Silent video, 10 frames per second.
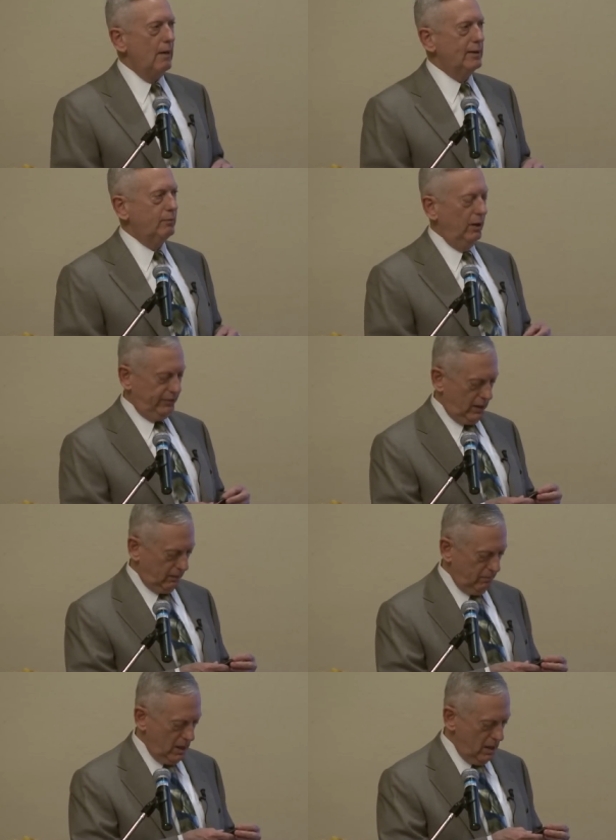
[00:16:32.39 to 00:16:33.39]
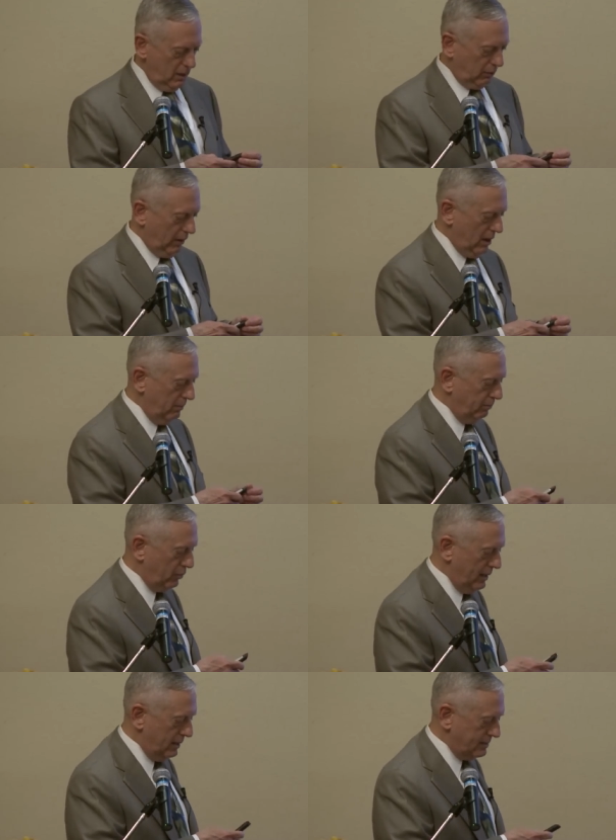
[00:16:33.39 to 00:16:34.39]
I was with a Crown
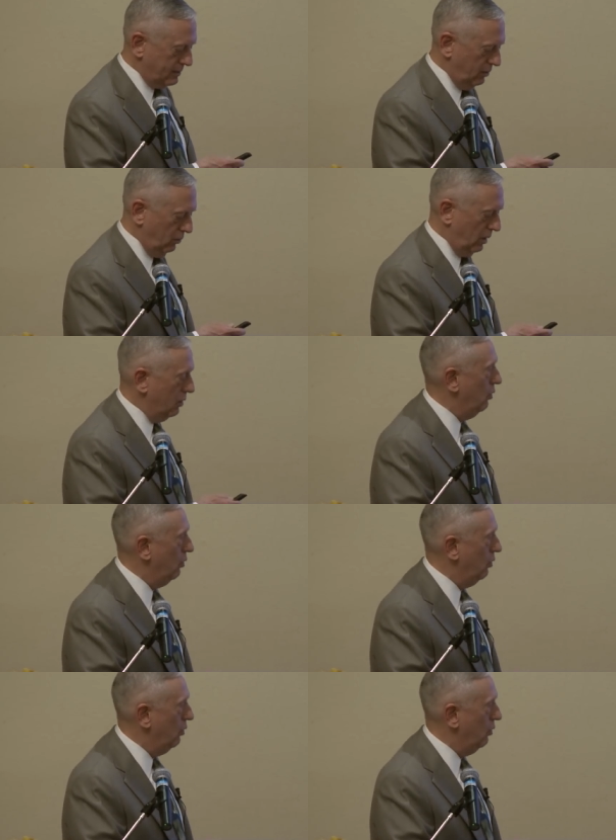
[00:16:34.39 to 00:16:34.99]
Prince who,